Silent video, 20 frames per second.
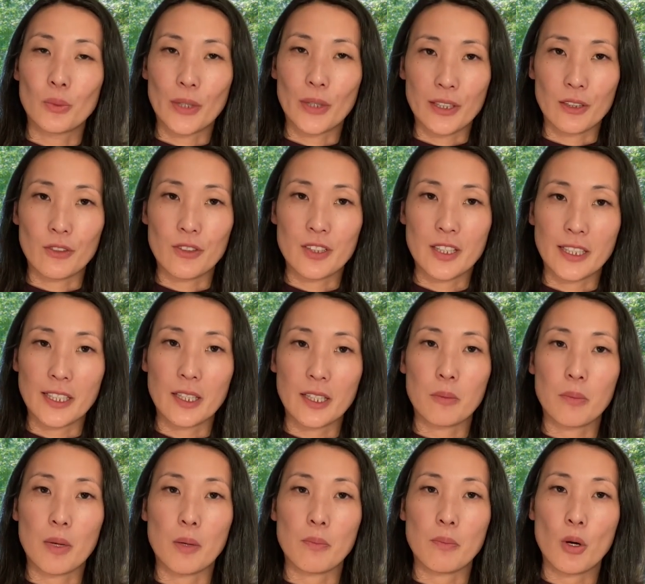way of thinking
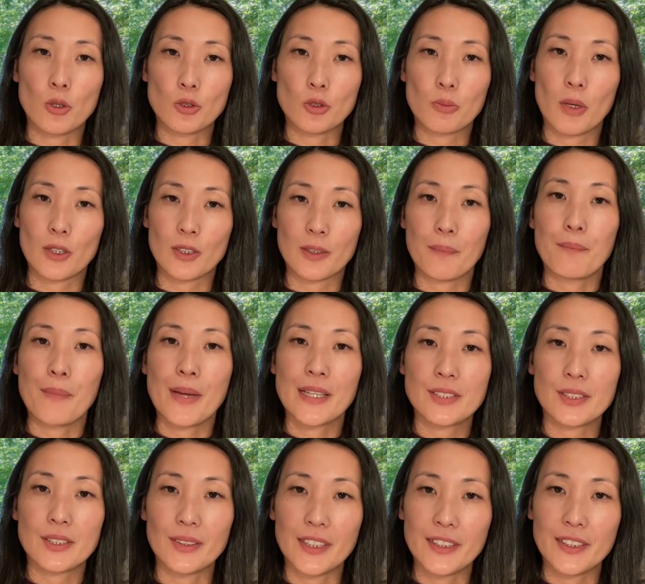about postpartum
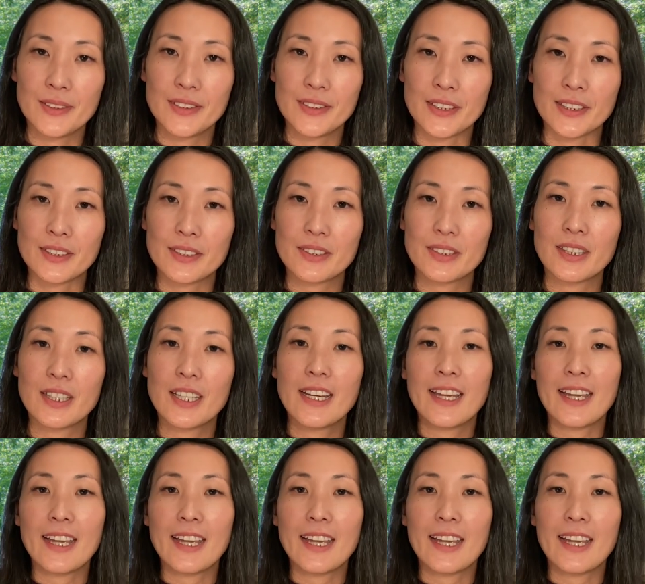mental illness